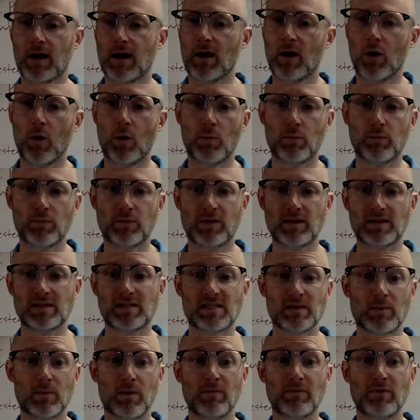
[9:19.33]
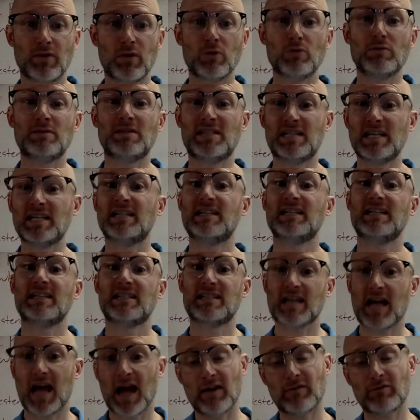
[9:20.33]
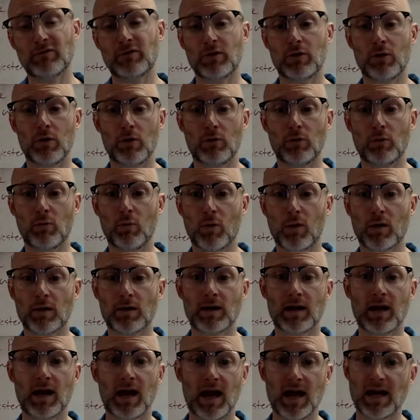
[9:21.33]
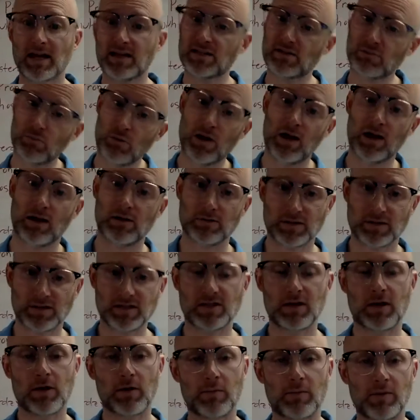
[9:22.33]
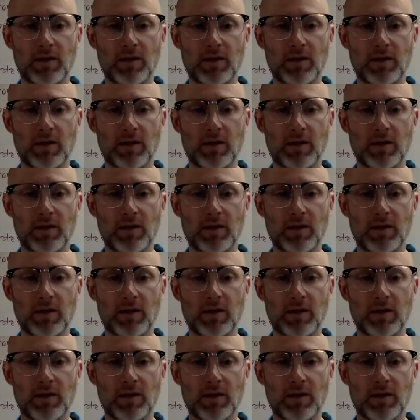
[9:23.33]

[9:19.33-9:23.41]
hope that some of you didn't have to go to work as well. So,